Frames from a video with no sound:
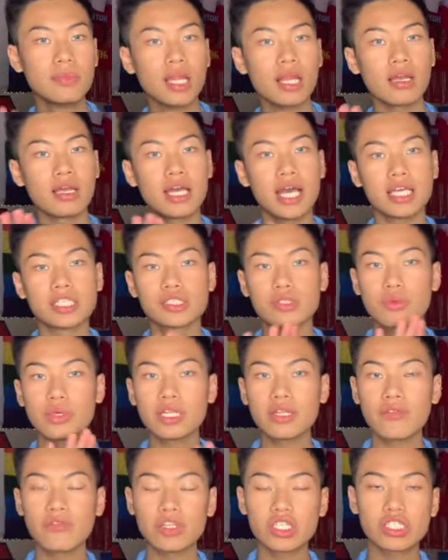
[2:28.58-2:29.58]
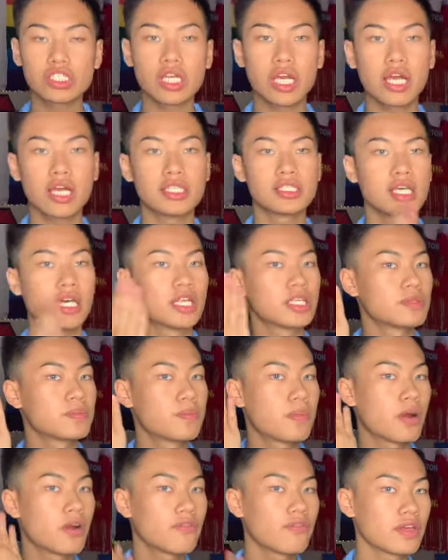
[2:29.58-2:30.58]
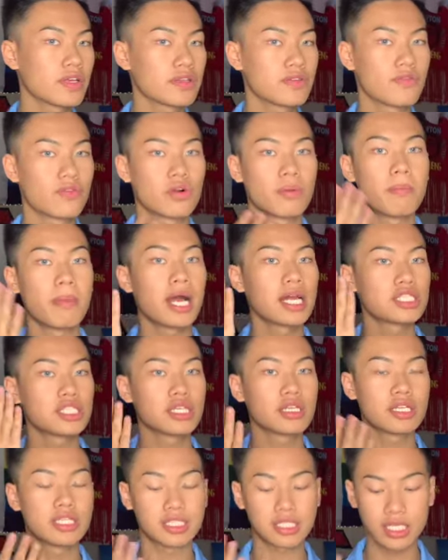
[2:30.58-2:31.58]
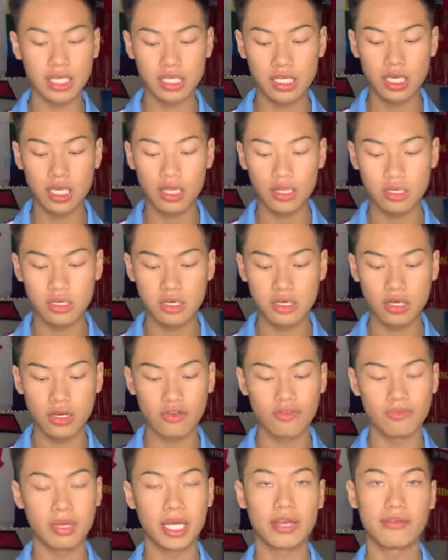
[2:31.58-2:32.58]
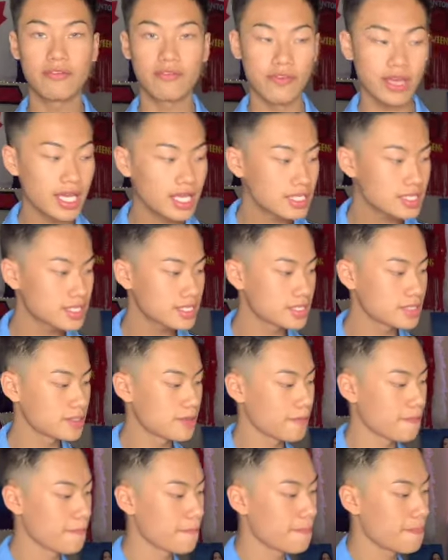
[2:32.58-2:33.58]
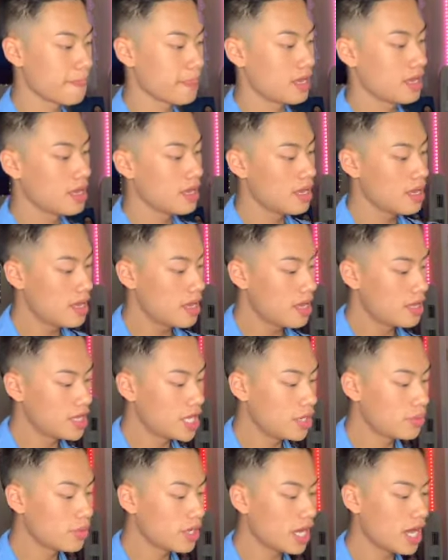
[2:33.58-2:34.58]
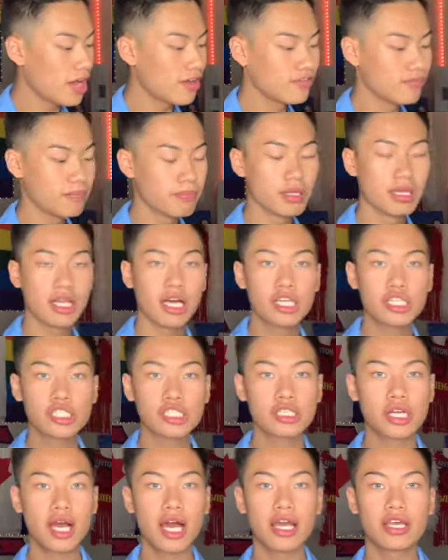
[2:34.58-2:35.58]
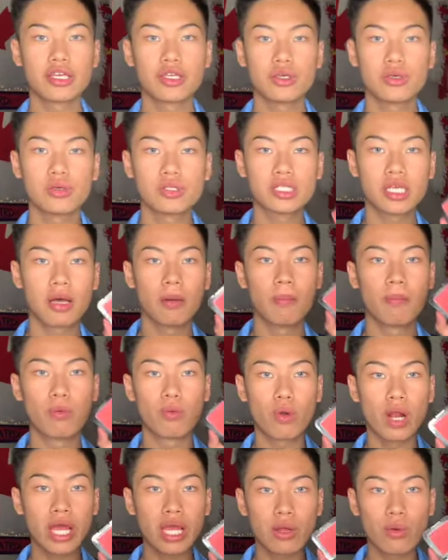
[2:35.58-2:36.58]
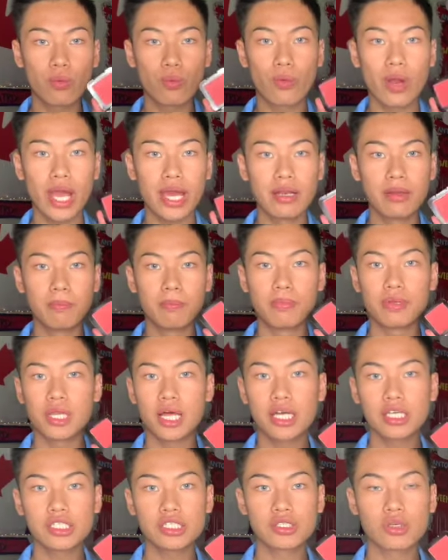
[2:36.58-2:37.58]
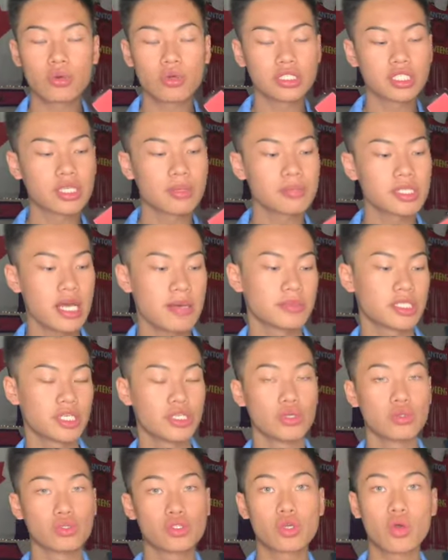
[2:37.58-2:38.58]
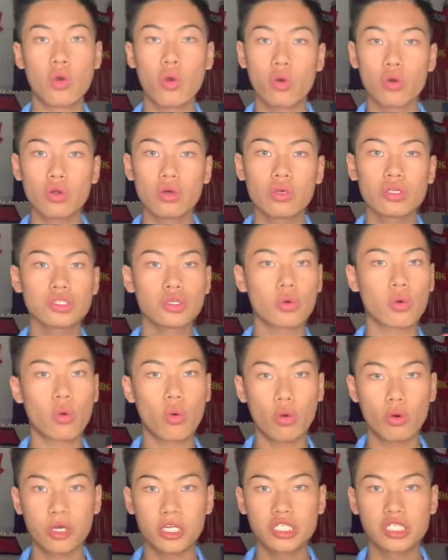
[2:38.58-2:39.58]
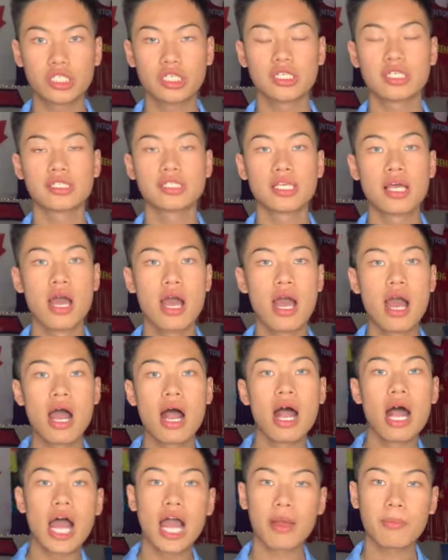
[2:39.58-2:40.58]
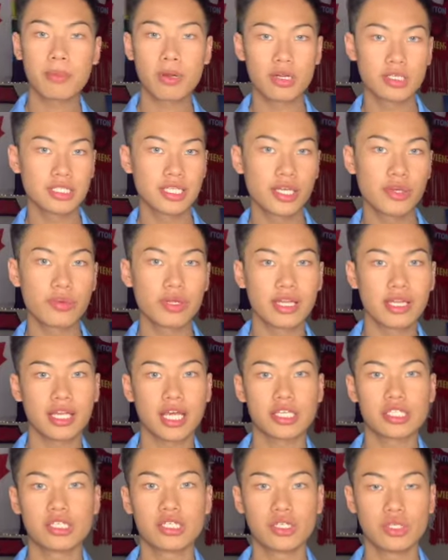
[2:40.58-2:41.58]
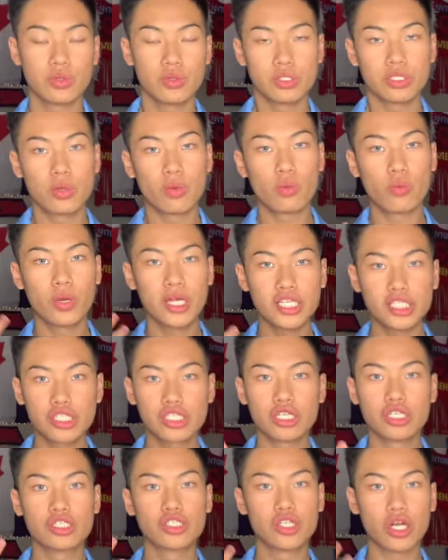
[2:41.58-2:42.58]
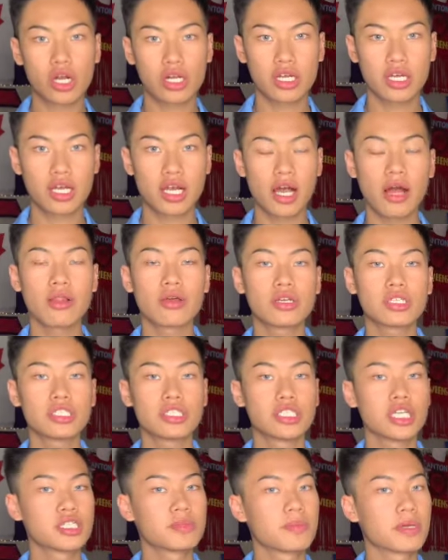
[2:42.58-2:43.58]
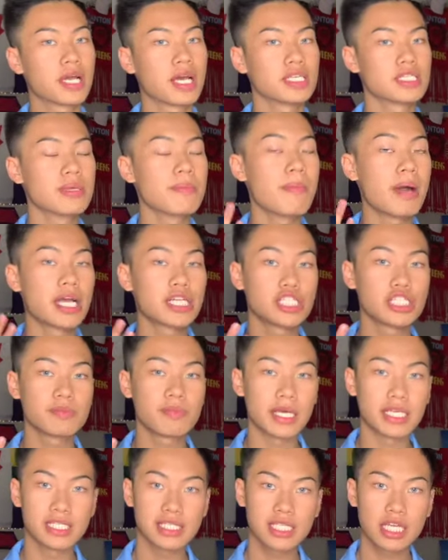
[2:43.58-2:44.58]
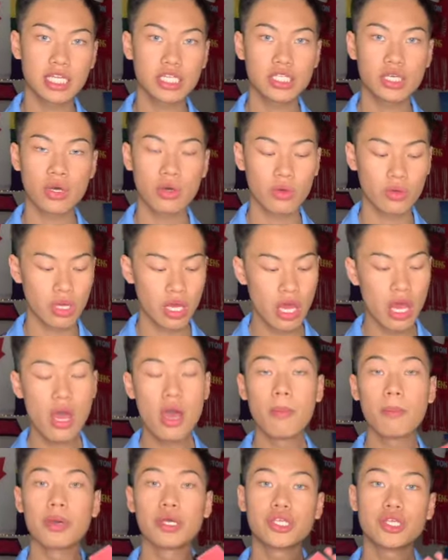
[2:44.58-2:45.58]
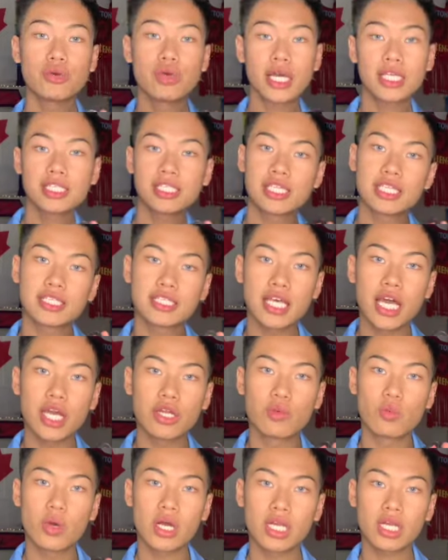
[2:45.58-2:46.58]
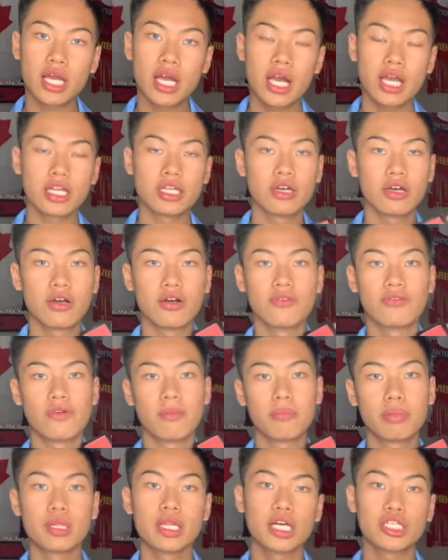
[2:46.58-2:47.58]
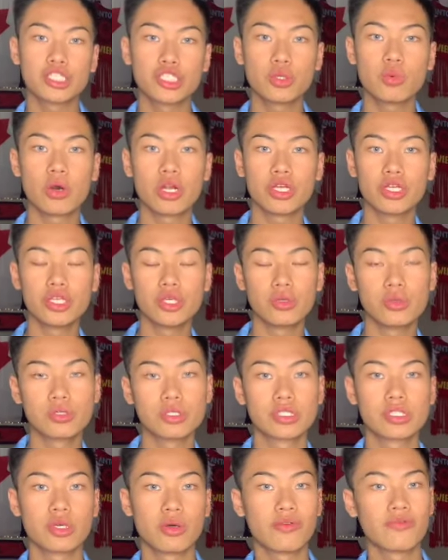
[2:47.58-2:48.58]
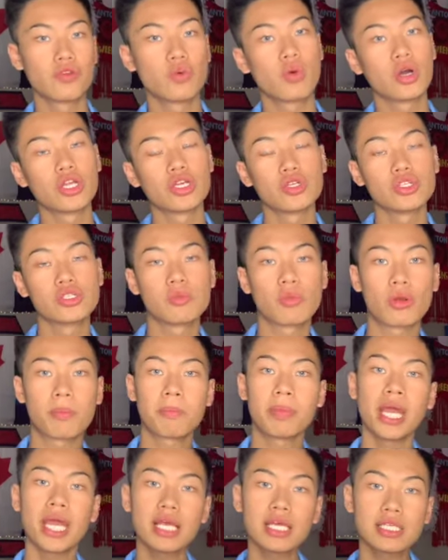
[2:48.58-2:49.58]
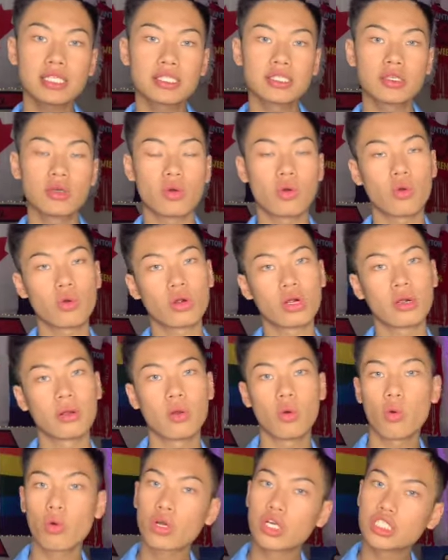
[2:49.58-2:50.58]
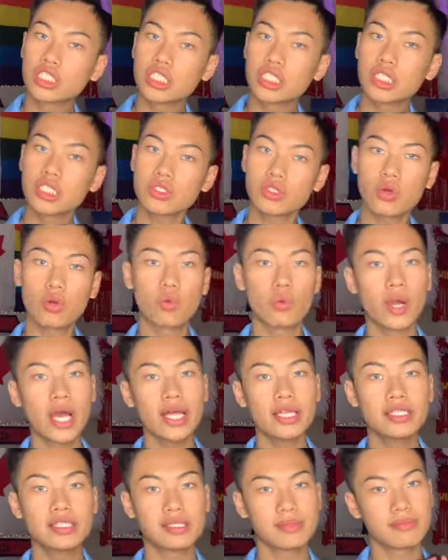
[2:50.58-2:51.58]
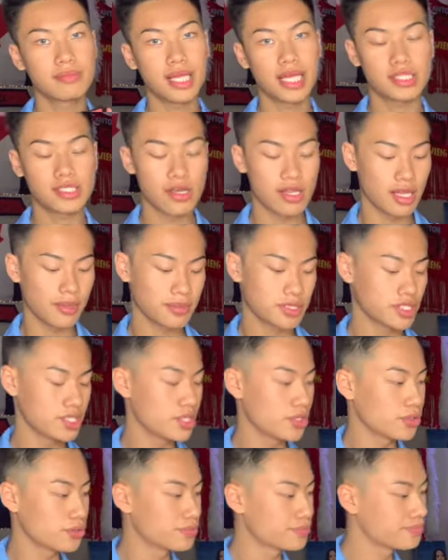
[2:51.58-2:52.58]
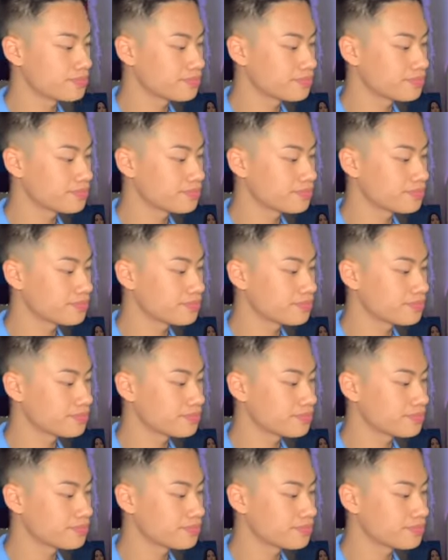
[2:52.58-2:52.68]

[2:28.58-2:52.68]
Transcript: It has 3 different shades and it's perfect for matching the skin color of my face. Then we have blush. I use a bright red blush, or sometimes I use corals or oranges. I personally really like to use rich dark colors just because it matches my skin tone, but you get to decide what kind of blush you want to use. So if you want to use more pinks or oranges or reds, that's all up to you.